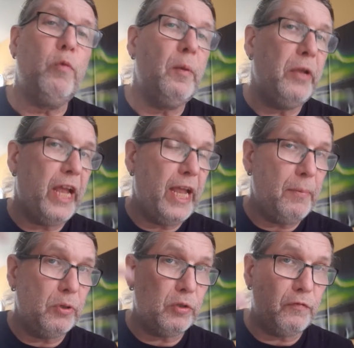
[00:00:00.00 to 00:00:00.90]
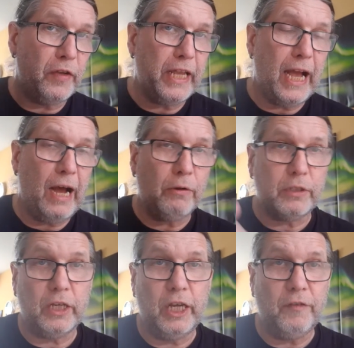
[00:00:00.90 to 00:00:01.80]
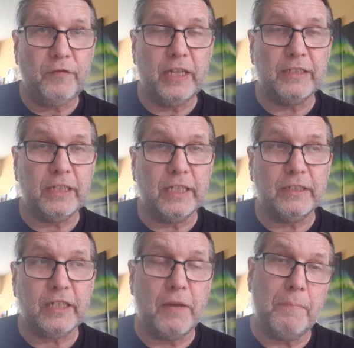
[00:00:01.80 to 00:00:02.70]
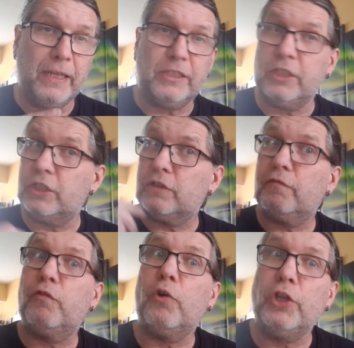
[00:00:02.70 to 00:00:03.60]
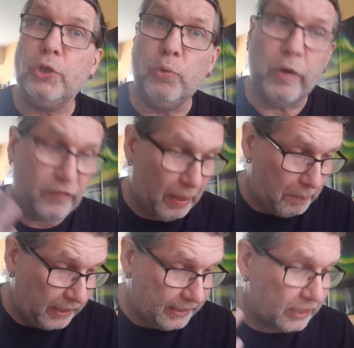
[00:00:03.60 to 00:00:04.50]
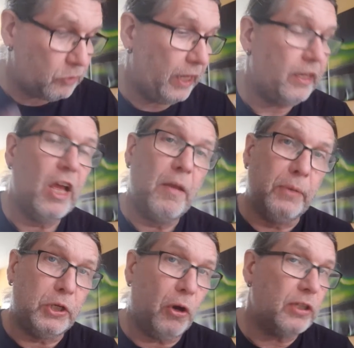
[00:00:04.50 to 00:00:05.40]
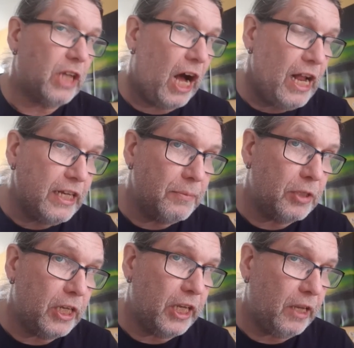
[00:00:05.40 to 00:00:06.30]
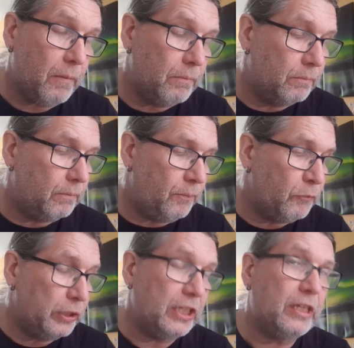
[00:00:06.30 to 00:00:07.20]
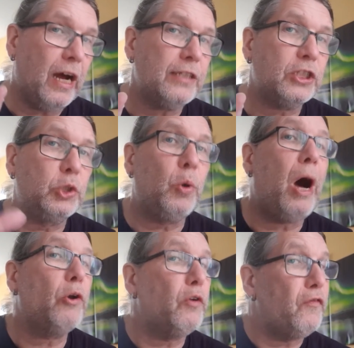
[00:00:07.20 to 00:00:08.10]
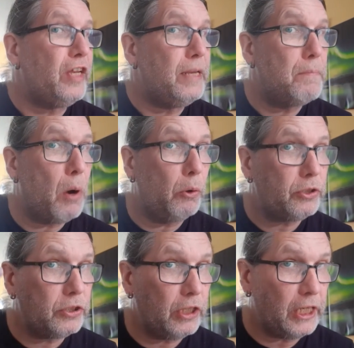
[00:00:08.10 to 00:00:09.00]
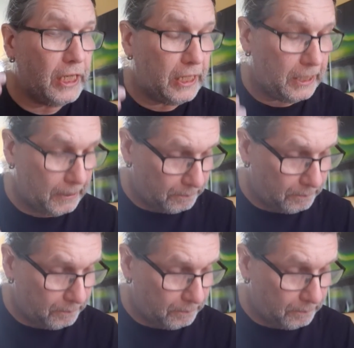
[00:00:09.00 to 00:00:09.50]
will be able to figure out if this is a message for you, if that makes sense, right? Because ultimately, with regards to how you feel emotionally,